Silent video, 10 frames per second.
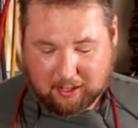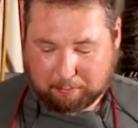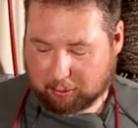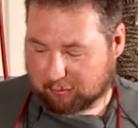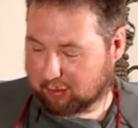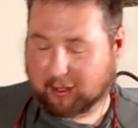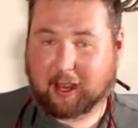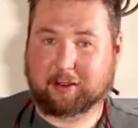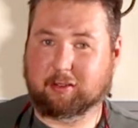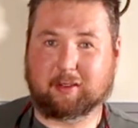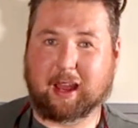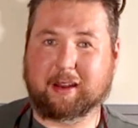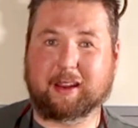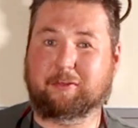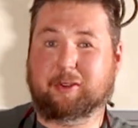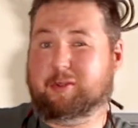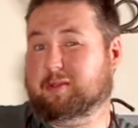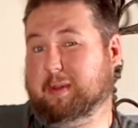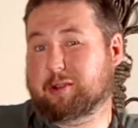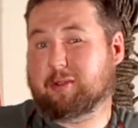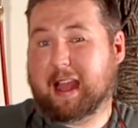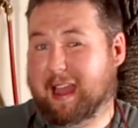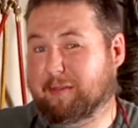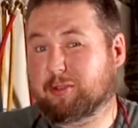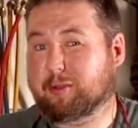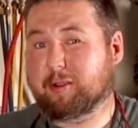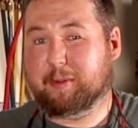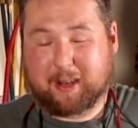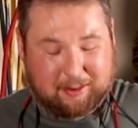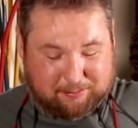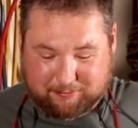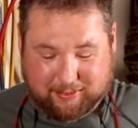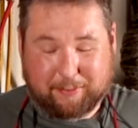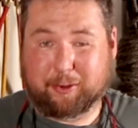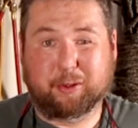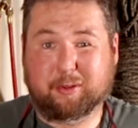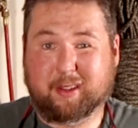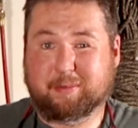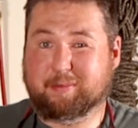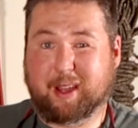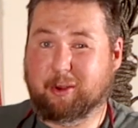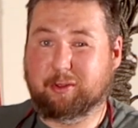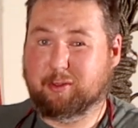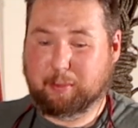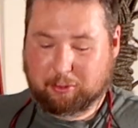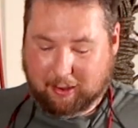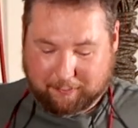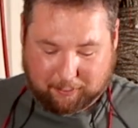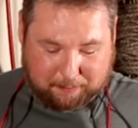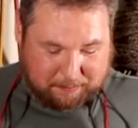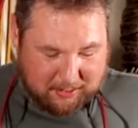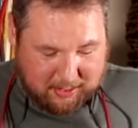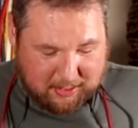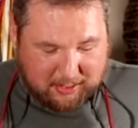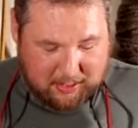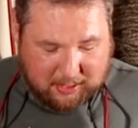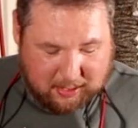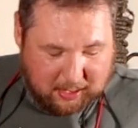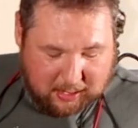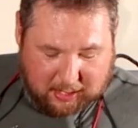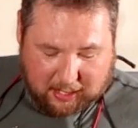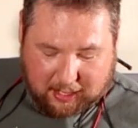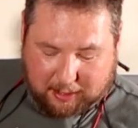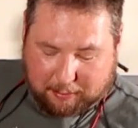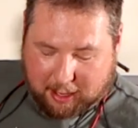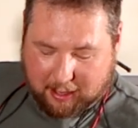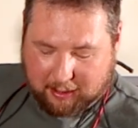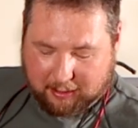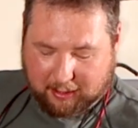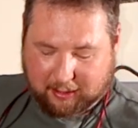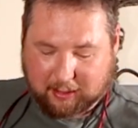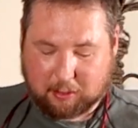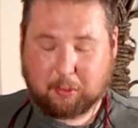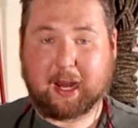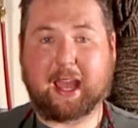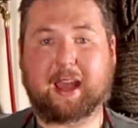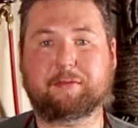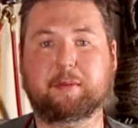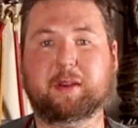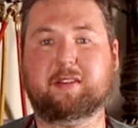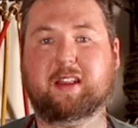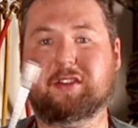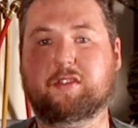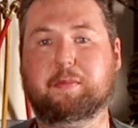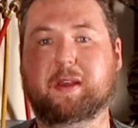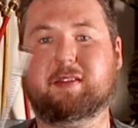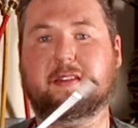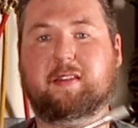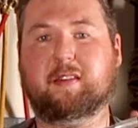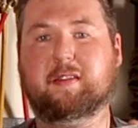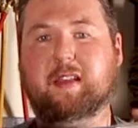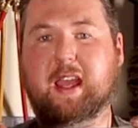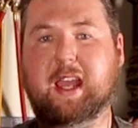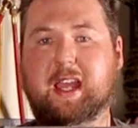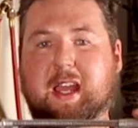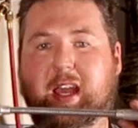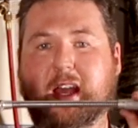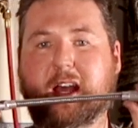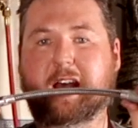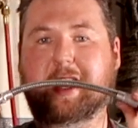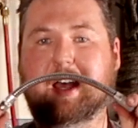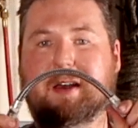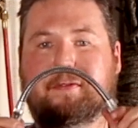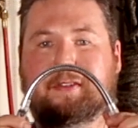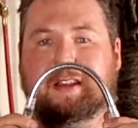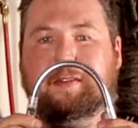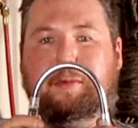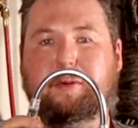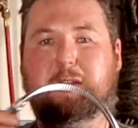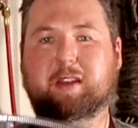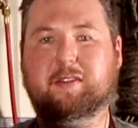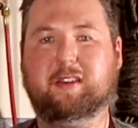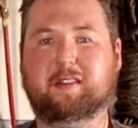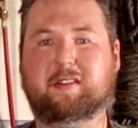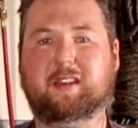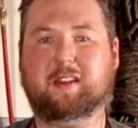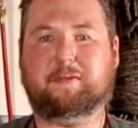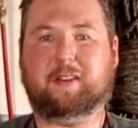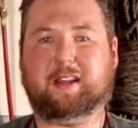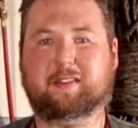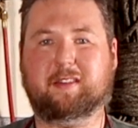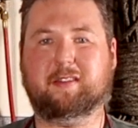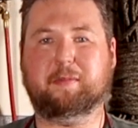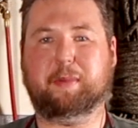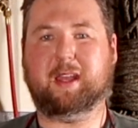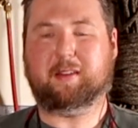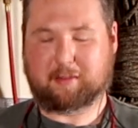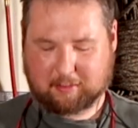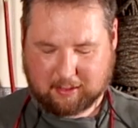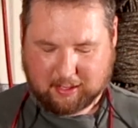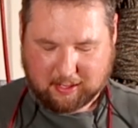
And personally, I just I never use my drill. I have a drill, but I never use it. I always use my driver. Um, and then you want to have some extension bits. This is a uh, flexible one. As you can see, it flexes, it bends.